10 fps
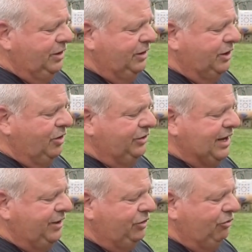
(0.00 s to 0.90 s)
they go
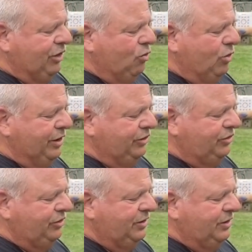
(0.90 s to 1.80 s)
down to 3/4
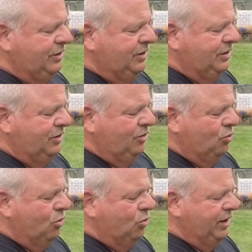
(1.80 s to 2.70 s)

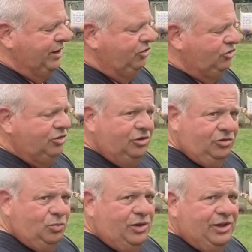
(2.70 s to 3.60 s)
or 1 inch,
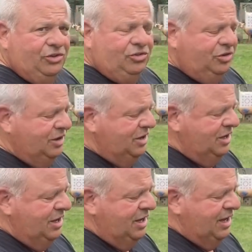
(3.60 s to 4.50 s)
it's 1 inch,
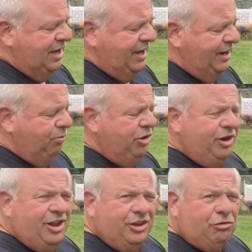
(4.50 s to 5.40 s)
and I'll put
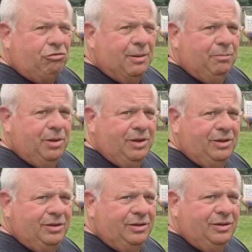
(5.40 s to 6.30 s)
another crimp,
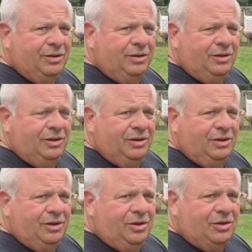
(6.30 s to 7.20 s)

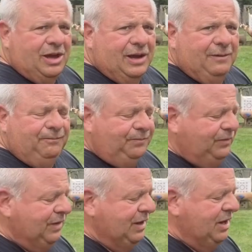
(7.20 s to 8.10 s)
okay?
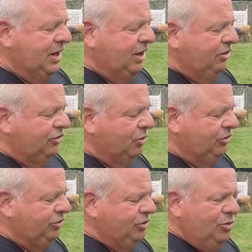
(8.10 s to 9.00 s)
So
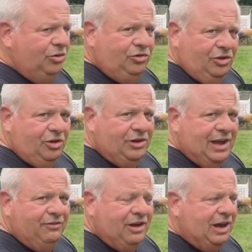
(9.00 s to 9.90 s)
what you do is, you know, you
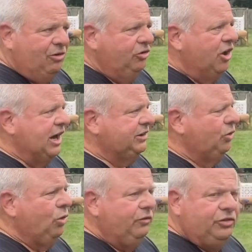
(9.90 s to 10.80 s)
have your arrow knocked,
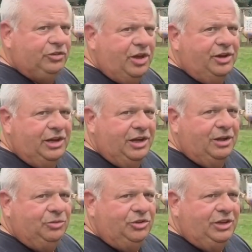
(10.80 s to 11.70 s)
and all of a sudden, here
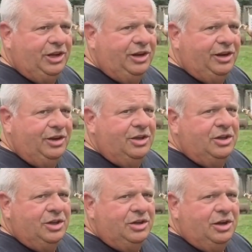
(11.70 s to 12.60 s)
comes a deer,
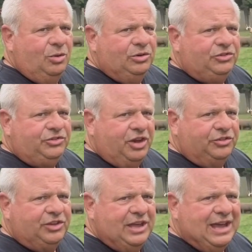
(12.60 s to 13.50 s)
you it's
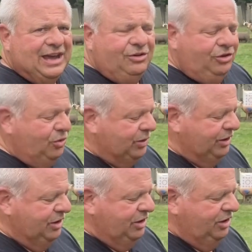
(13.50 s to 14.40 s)
dusky out, you don't want,
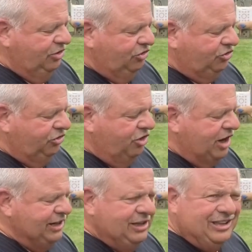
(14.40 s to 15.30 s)
you just
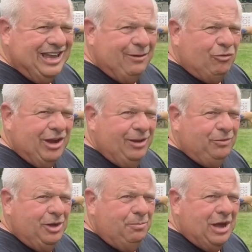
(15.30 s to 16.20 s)
slide your tab right up
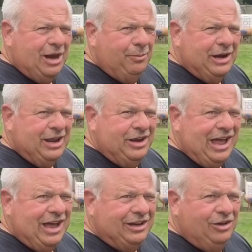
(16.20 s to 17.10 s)
to the bottom of that
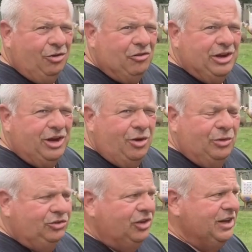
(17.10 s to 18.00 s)
knock. You already know
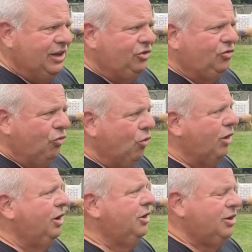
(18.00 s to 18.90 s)
it's 1 inch
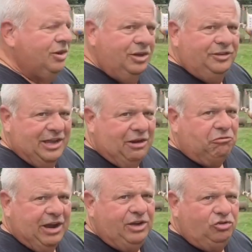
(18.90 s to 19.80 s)
for that
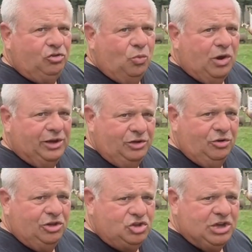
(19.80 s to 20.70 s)
range you want, and you
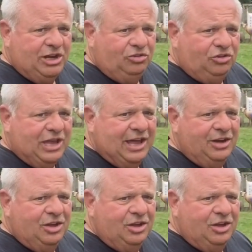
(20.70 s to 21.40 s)
can change that